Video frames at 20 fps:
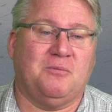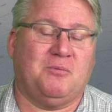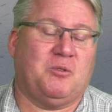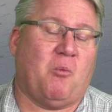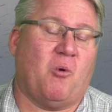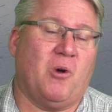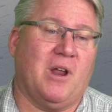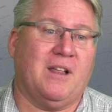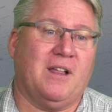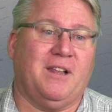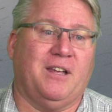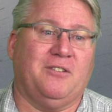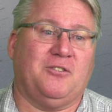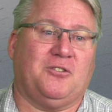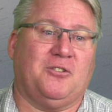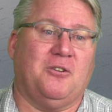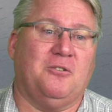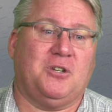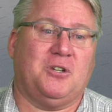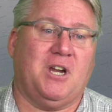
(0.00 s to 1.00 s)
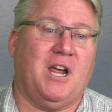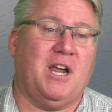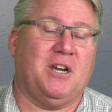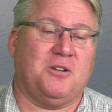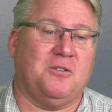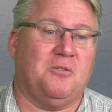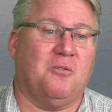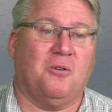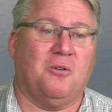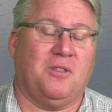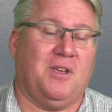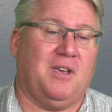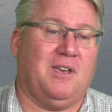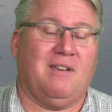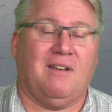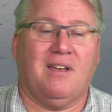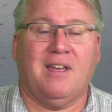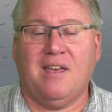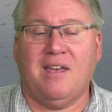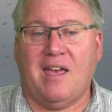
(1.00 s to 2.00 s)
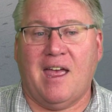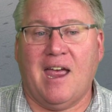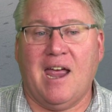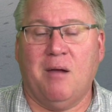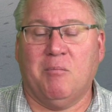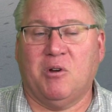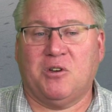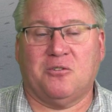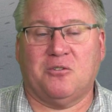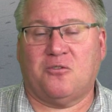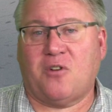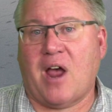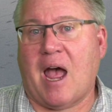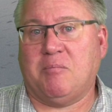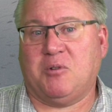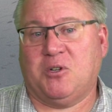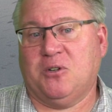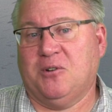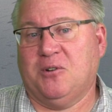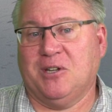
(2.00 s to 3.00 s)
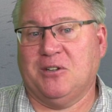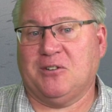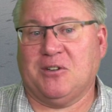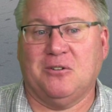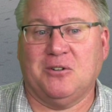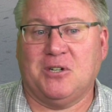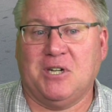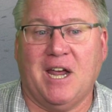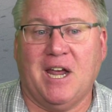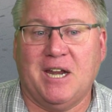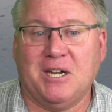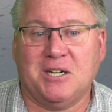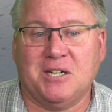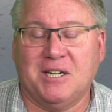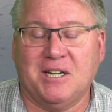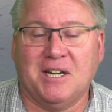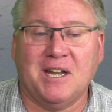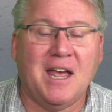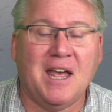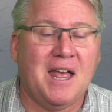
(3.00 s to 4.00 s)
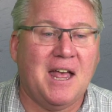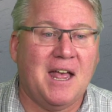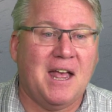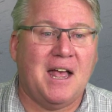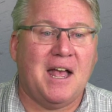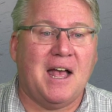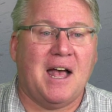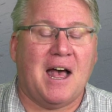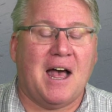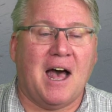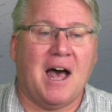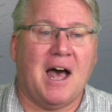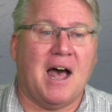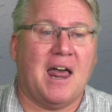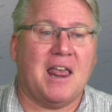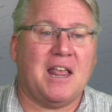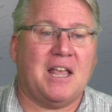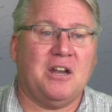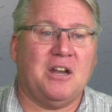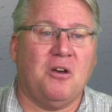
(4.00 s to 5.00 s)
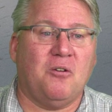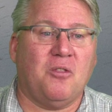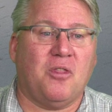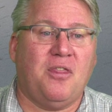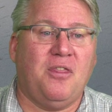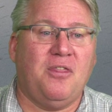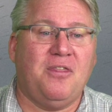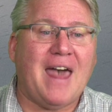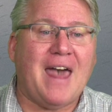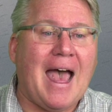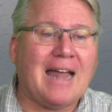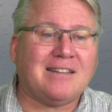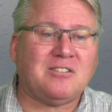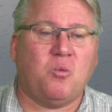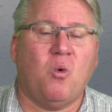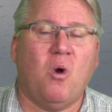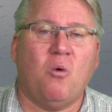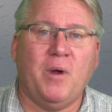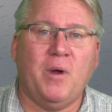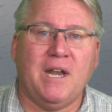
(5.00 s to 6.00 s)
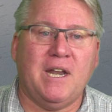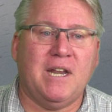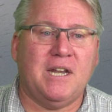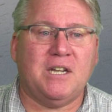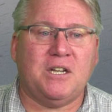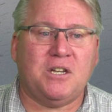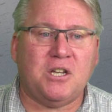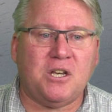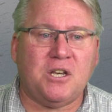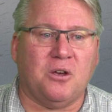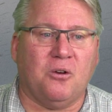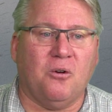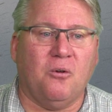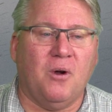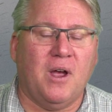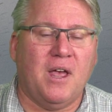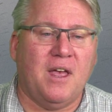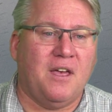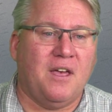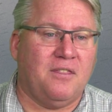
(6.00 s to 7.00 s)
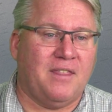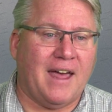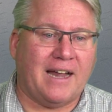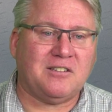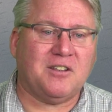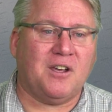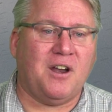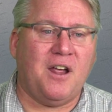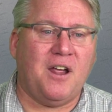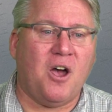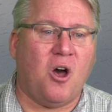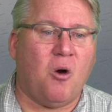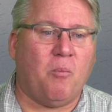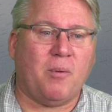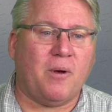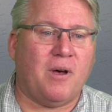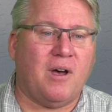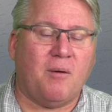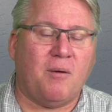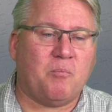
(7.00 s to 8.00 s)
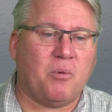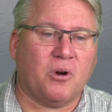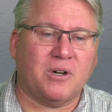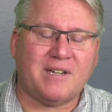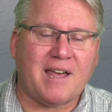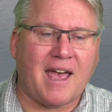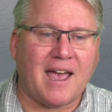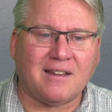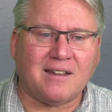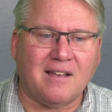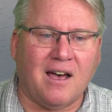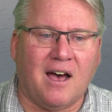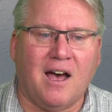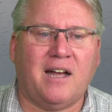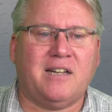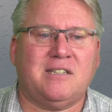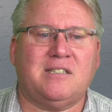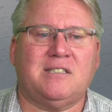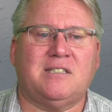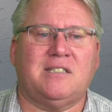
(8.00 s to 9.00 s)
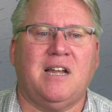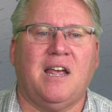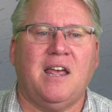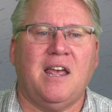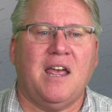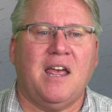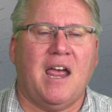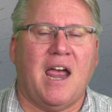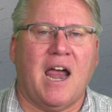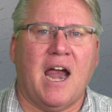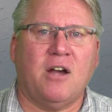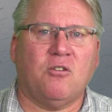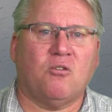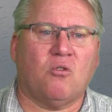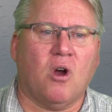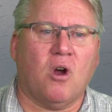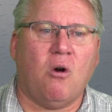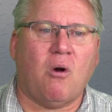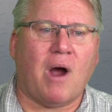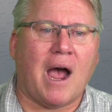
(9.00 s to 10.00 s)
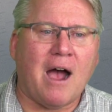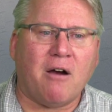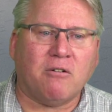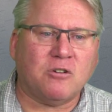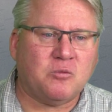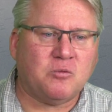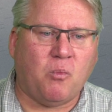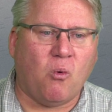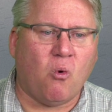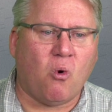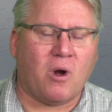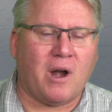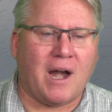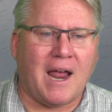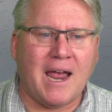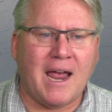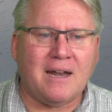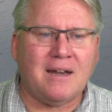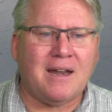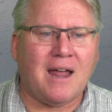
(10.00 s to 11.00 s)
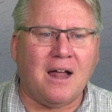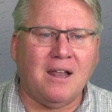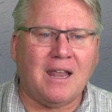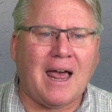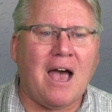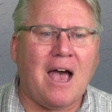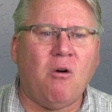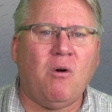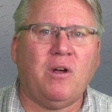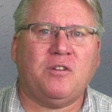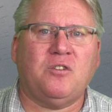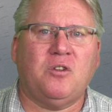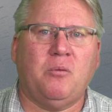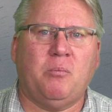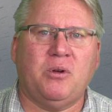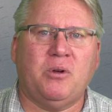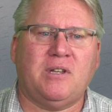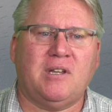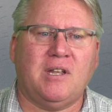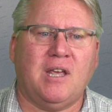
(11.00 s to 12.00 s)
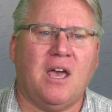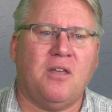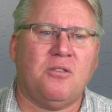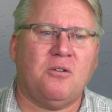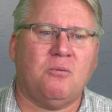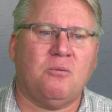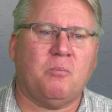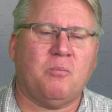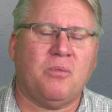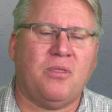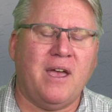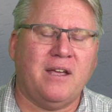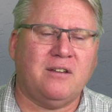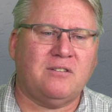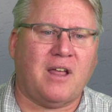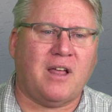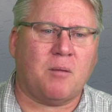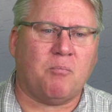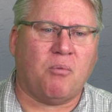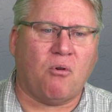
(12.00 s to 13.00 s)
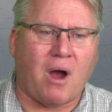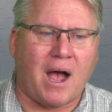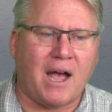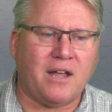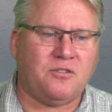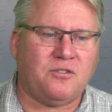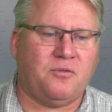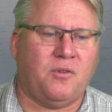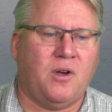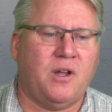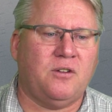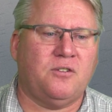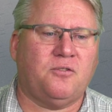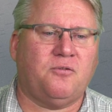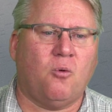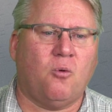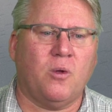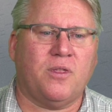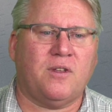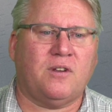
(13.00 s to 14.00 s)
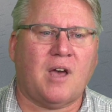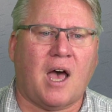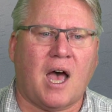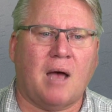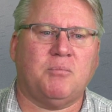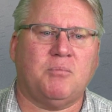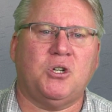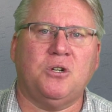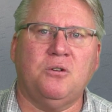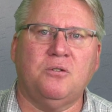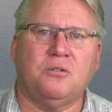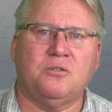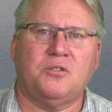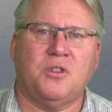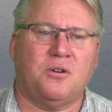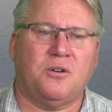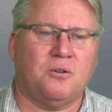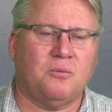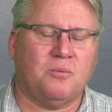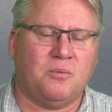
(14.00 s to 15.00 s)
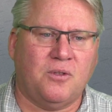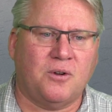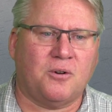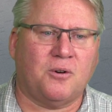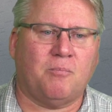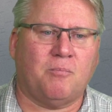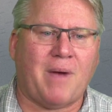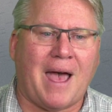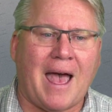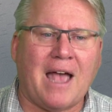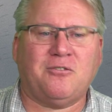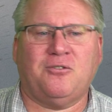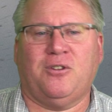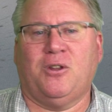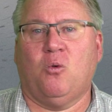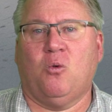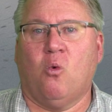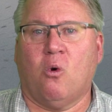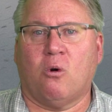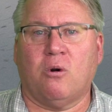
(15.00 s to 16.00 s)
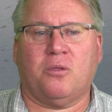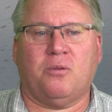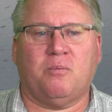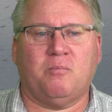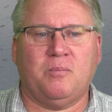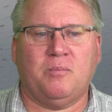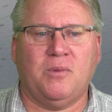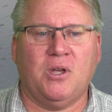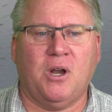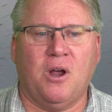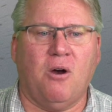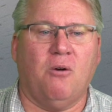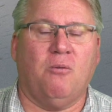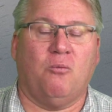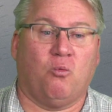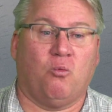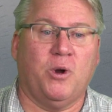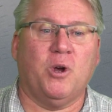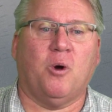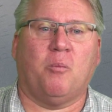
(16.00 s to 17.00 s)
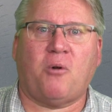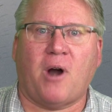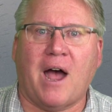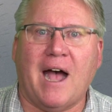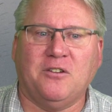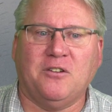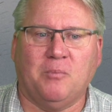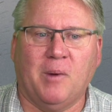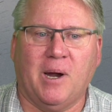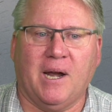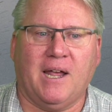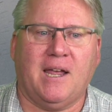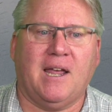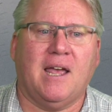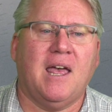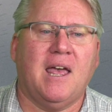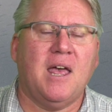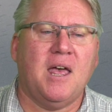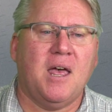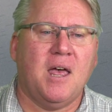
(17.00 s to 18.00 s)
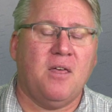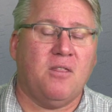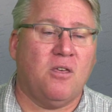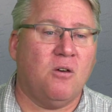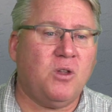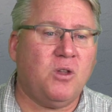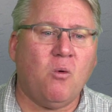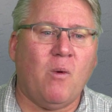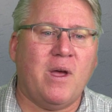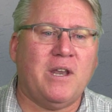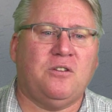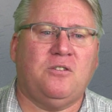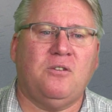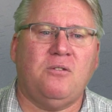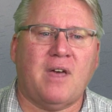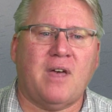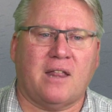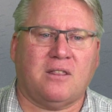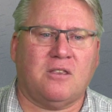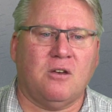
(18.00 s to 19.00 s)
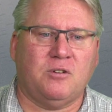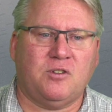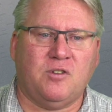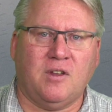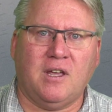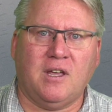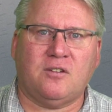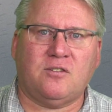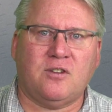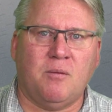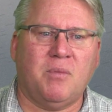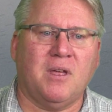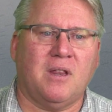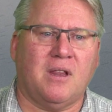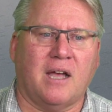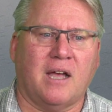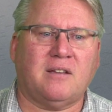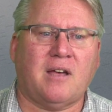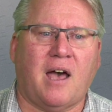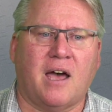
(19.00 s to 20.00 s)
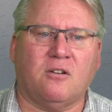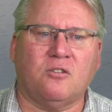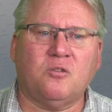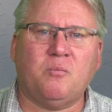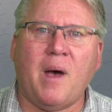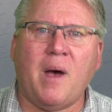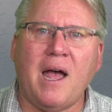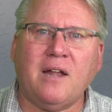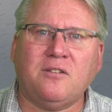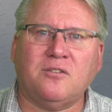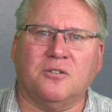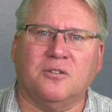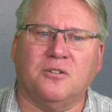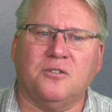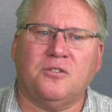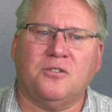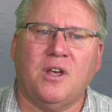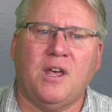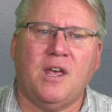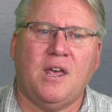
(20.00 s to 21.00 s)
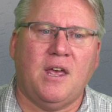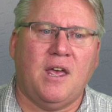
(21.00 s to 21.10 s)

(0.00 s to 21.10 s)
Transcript: Sporting Clays Association or the Amateur Trap Shooting Association. That's what we need to do. That's going to help protect us and grow our sport and allow us to put together things like prize funds for the top shooters that are actually worth, real prize money. The only way to do that, though, is to get something like title sponsors.